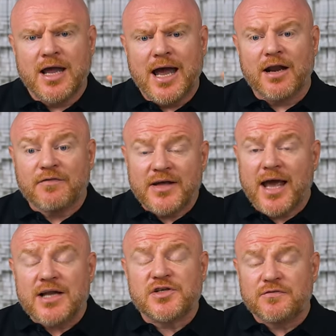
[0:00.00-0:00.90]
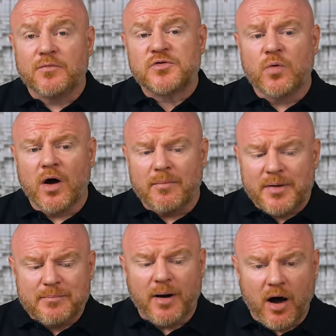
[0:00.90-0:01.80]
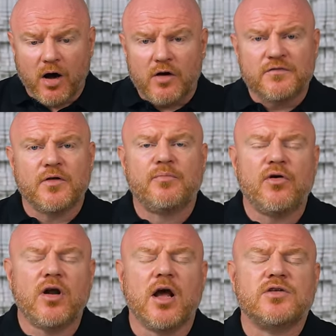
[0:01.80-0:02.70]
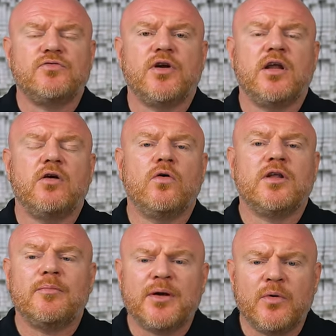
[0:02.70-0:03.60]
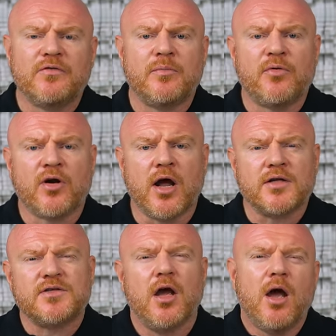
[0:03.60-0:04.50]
And I think it actually forms quite a big part of the product, really, or the appeal of the product.